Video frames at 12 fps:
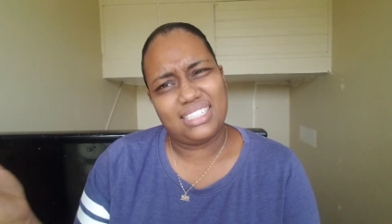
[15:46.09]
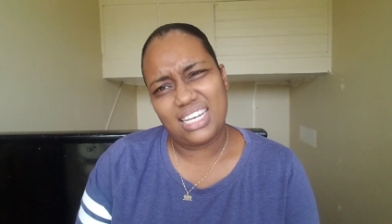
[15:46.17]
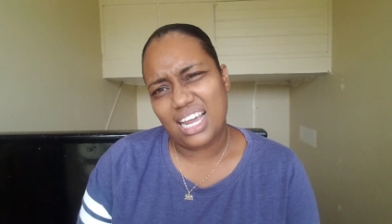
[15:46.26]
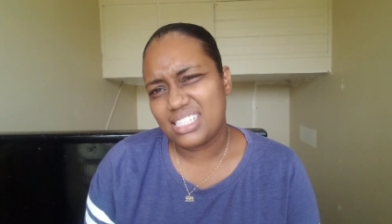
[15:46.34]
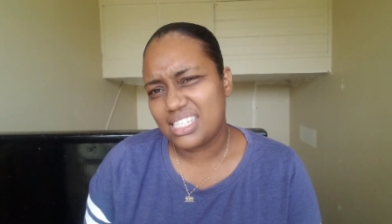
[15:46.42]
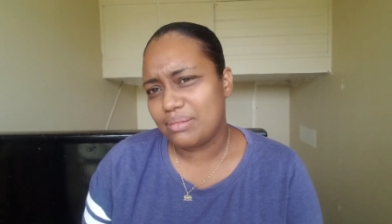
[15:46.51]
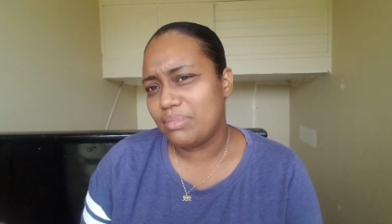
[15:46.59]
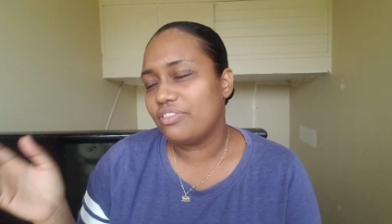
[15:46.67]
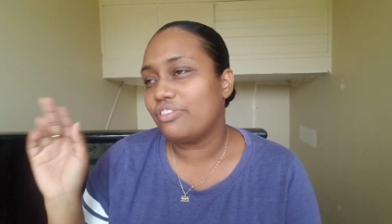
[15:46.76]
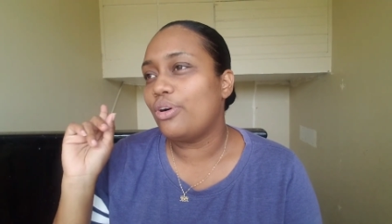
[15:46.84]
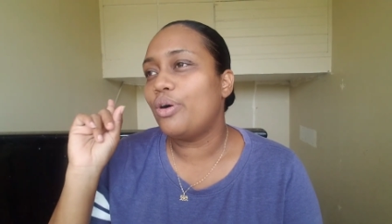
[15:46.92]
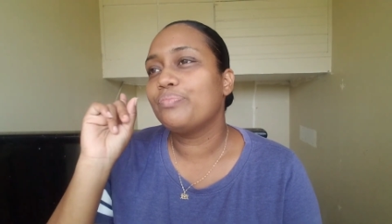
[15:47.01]
did I say
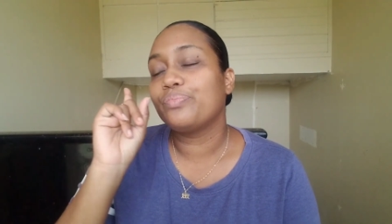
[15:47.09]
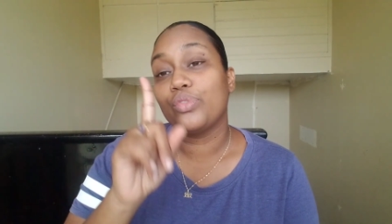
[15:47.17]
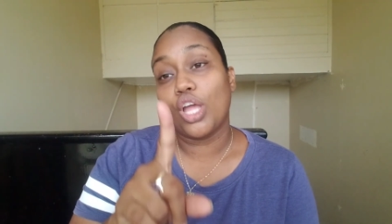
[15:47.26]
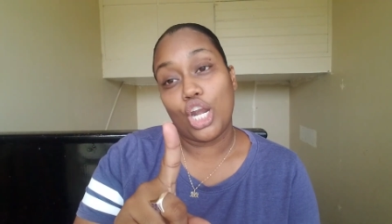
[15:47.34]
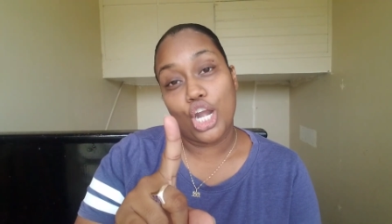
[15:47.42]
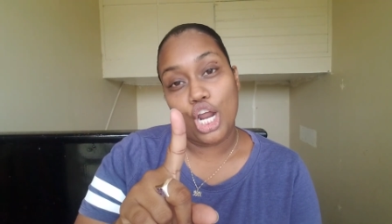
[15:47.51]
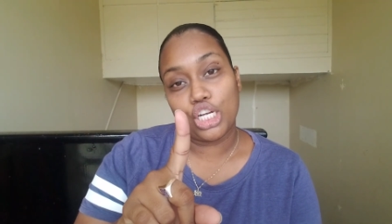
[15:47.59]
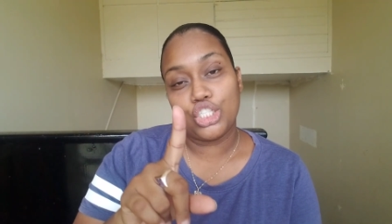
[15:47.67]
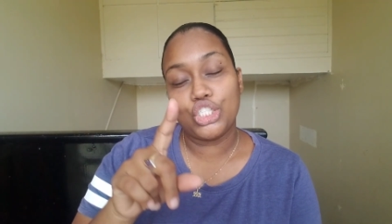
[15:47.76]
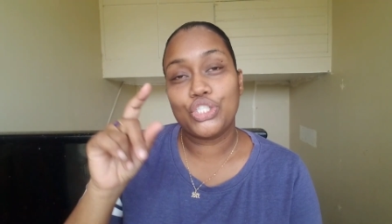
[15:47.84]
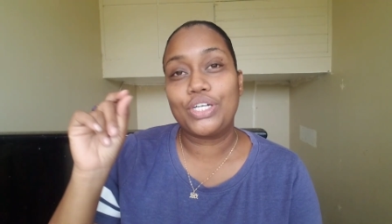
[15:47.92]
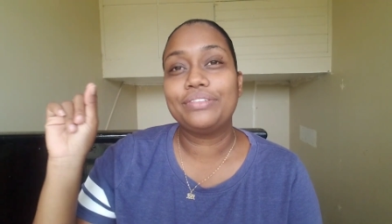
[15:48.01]
before I'm not
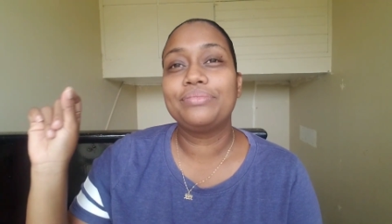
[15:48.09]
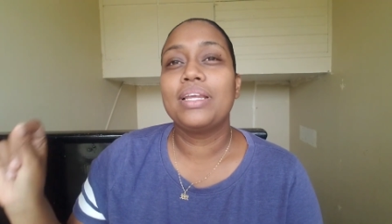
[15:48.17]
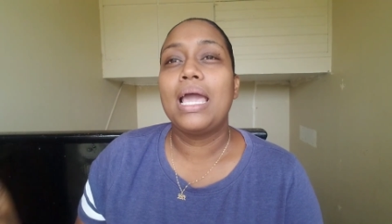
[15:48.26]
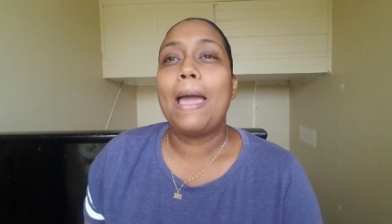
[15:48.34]
sure